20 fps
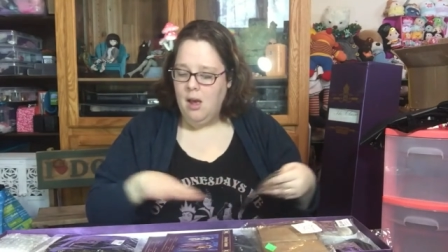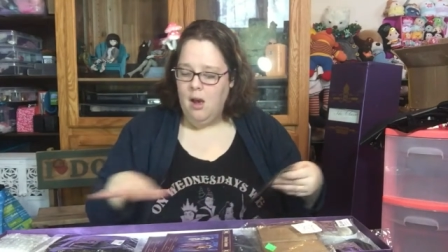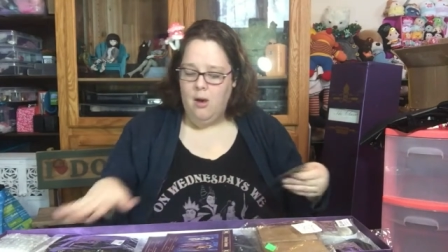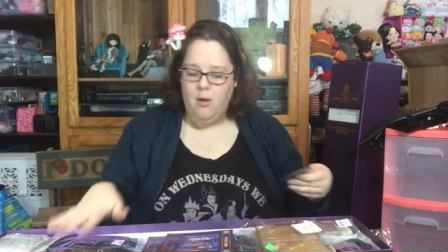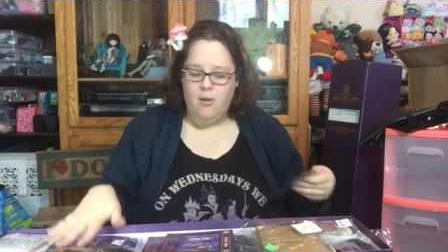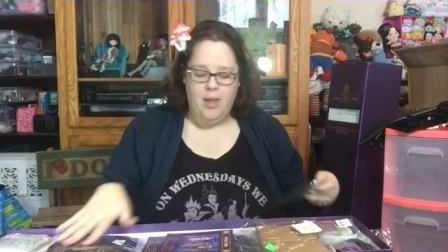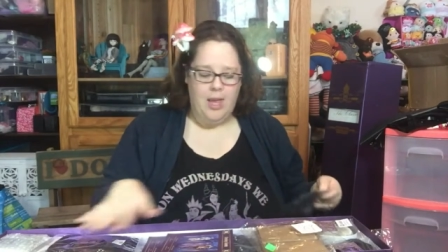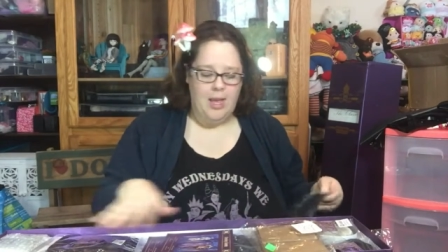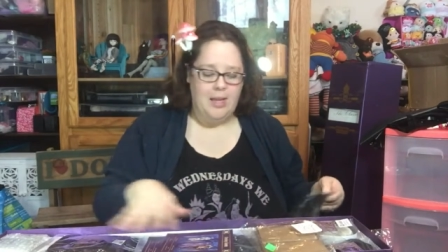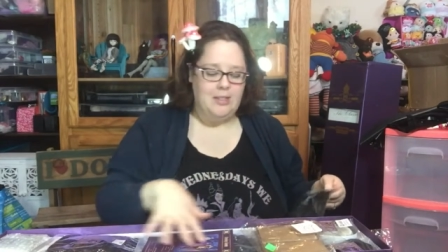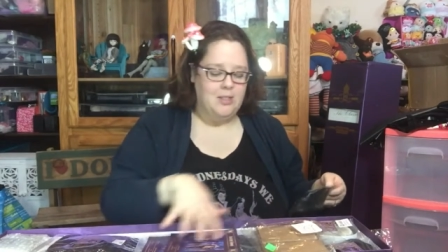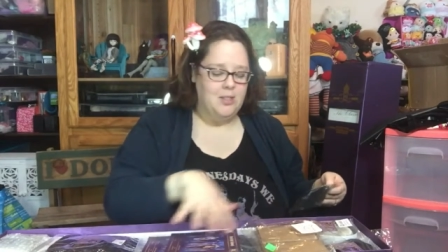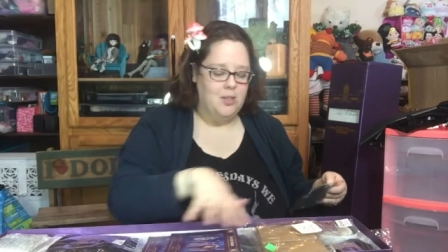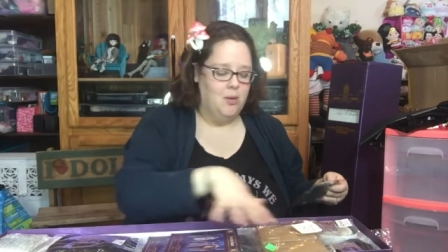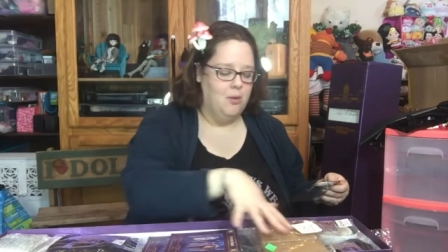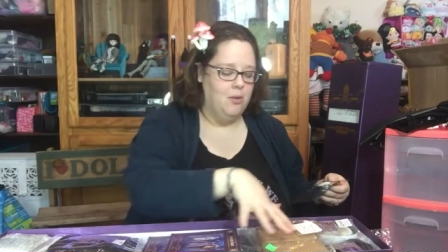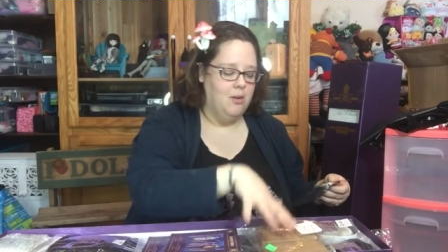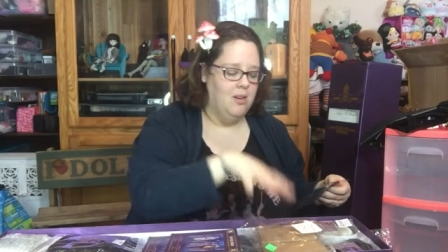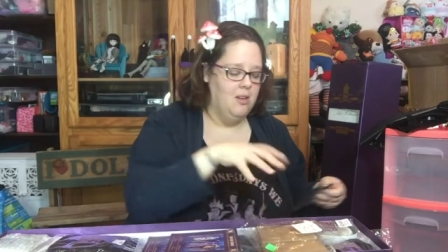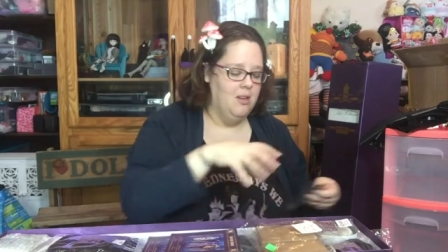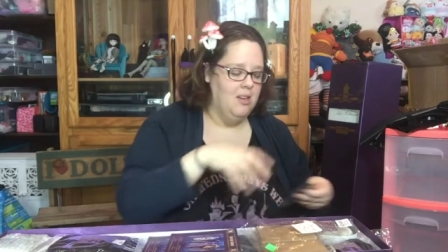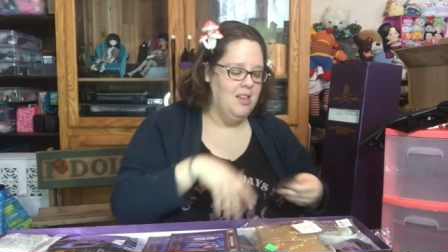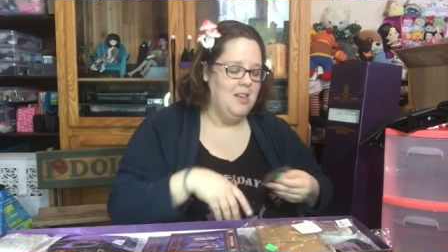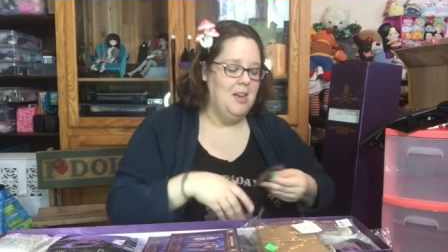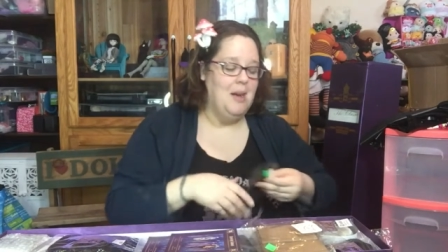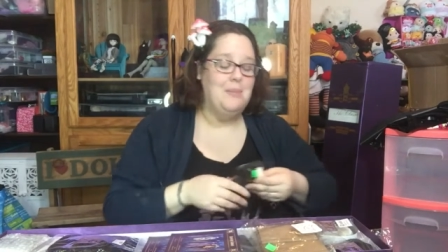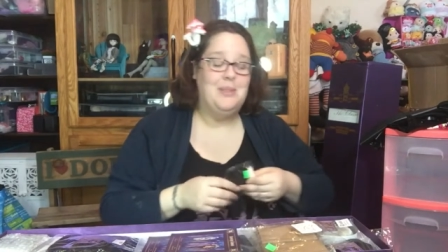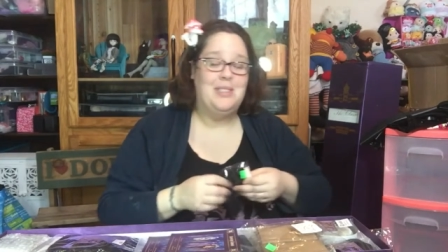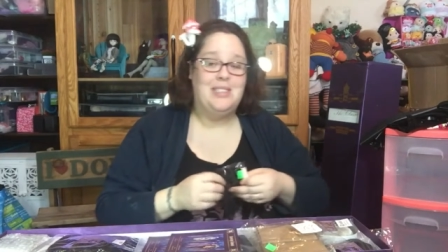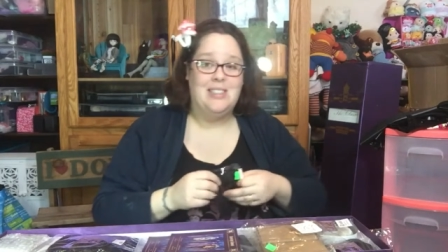Okay, so
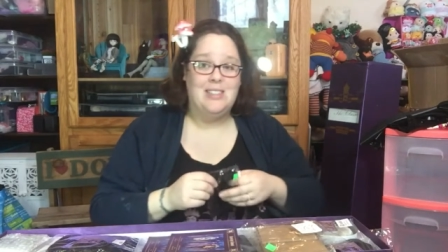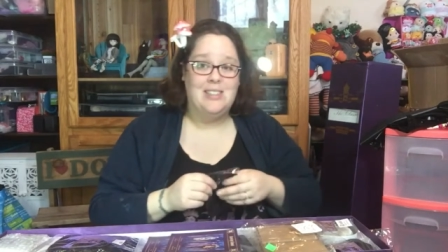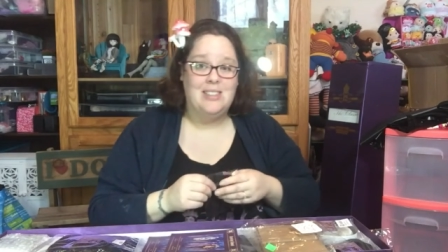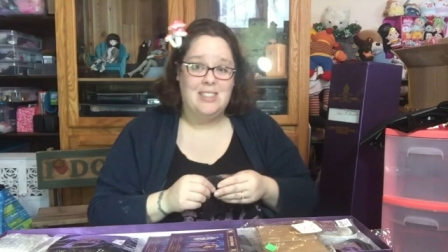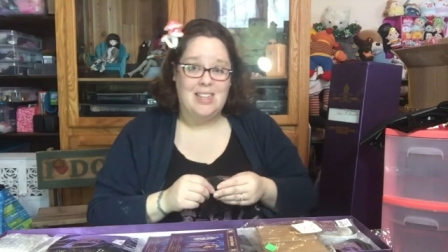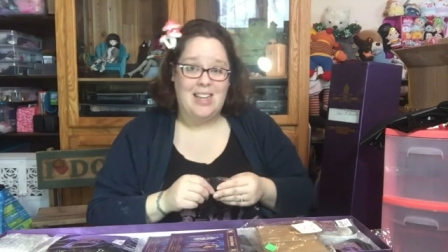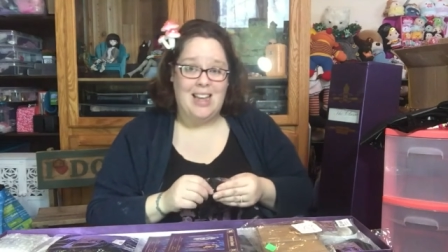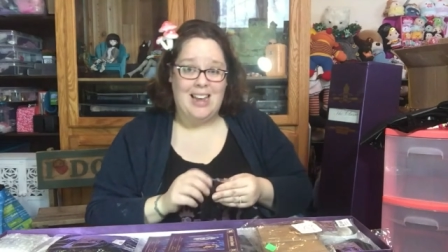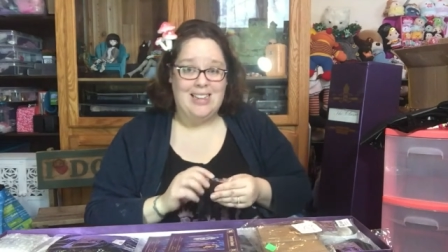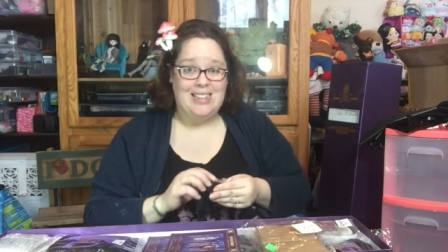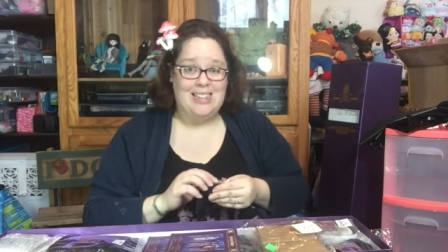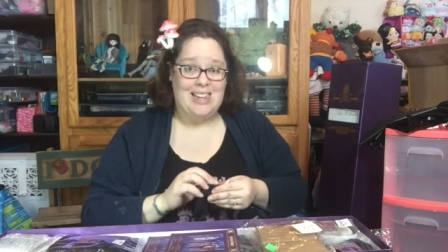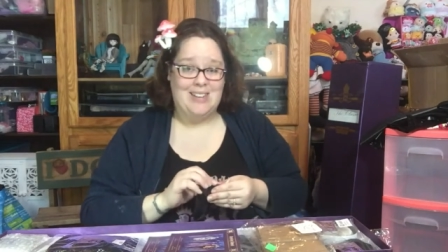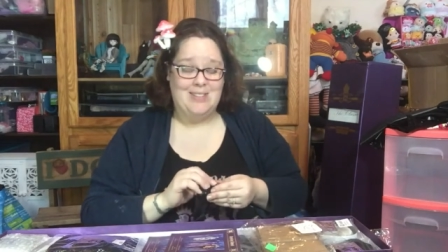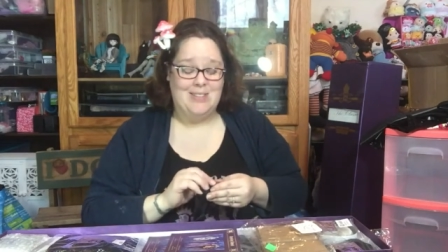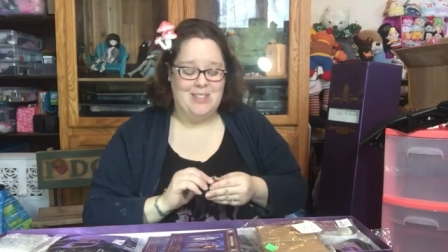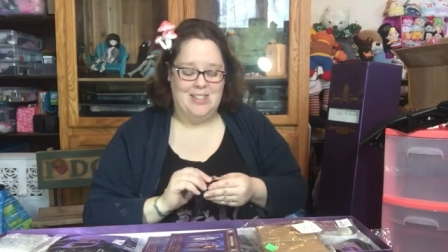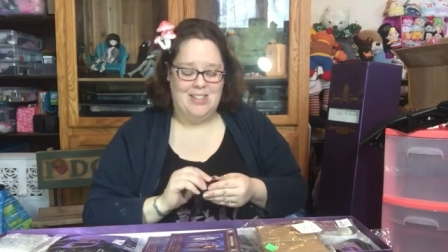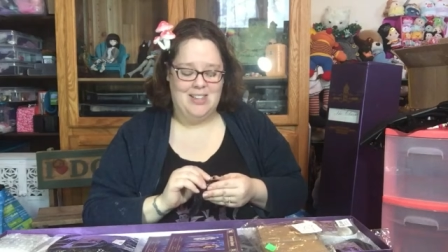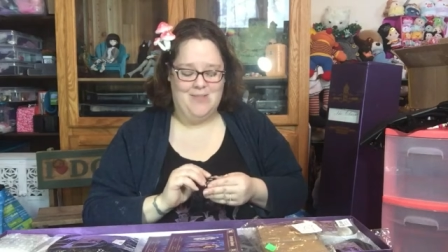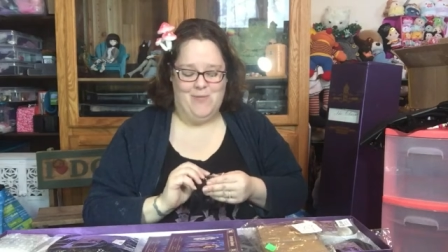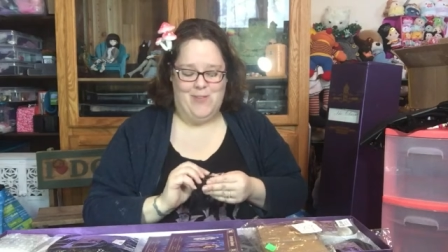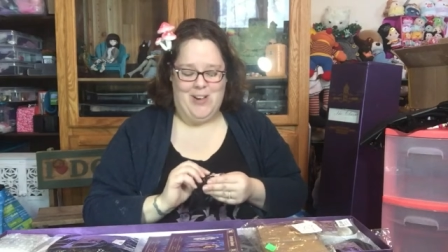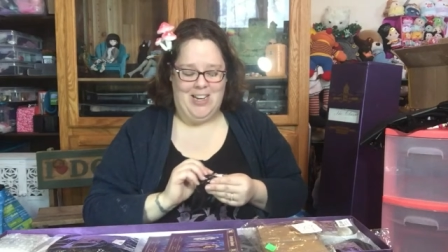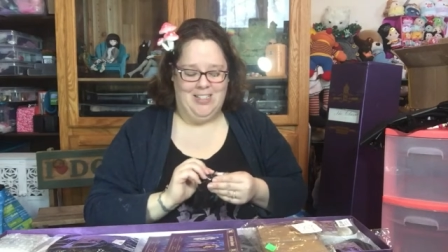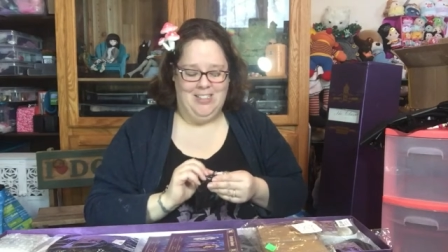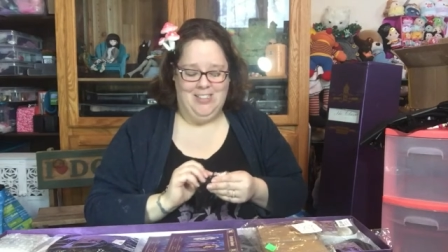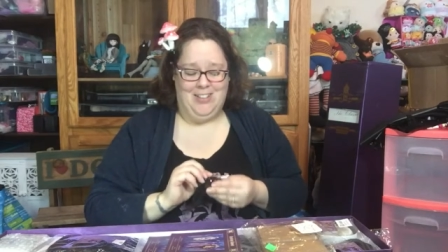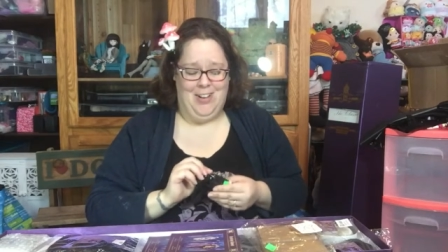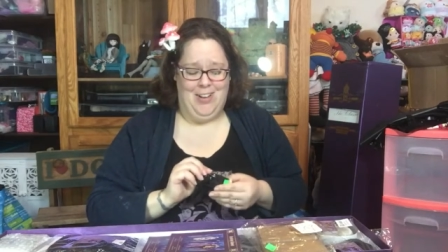I'm starting to get down to the
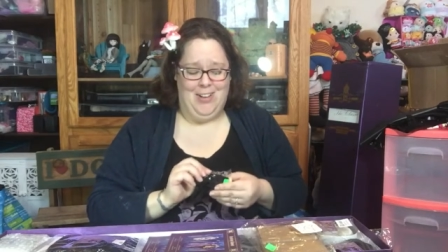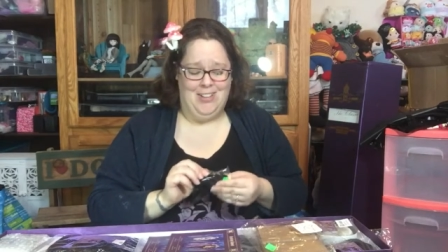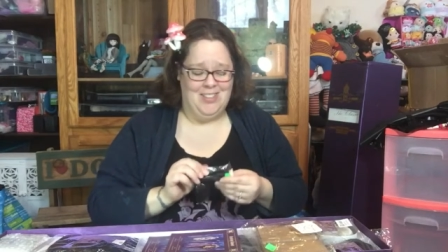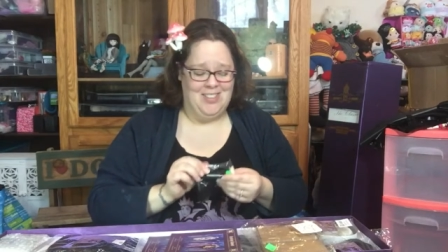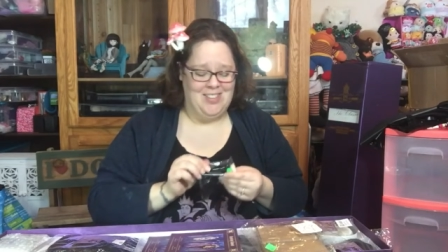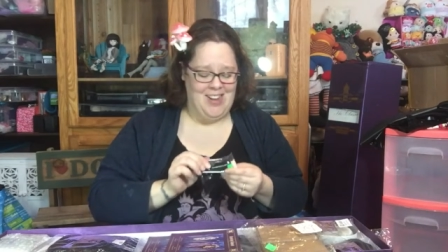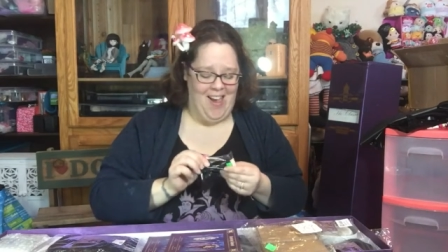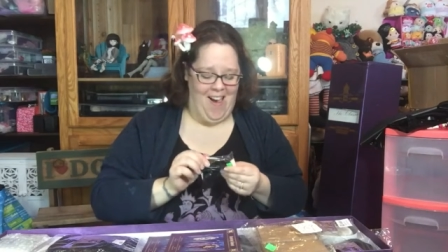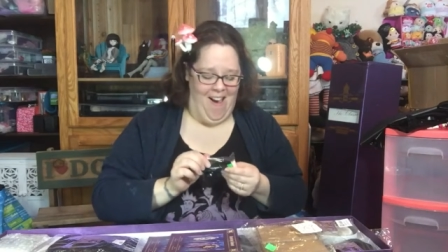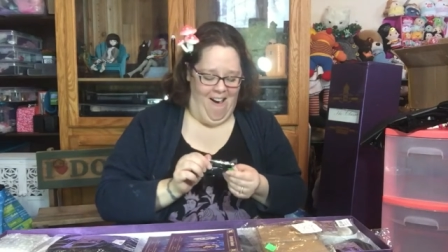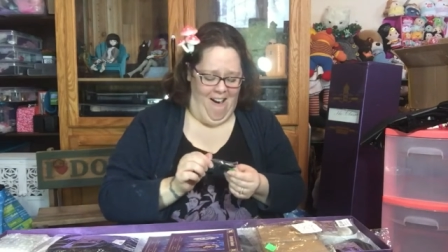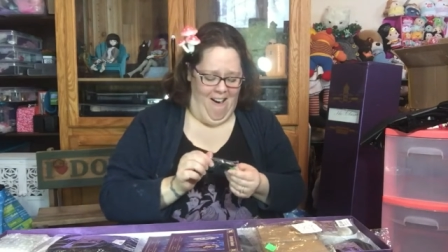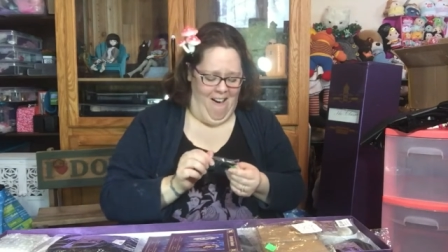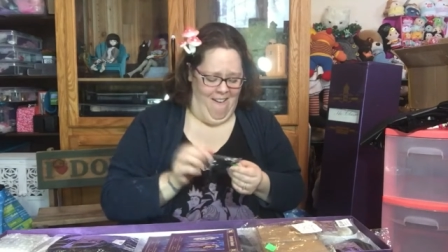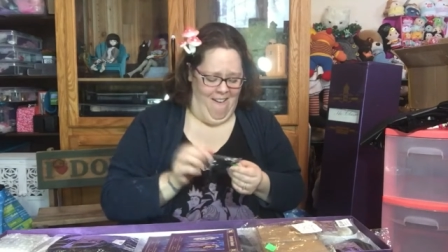Ringdoll stuff.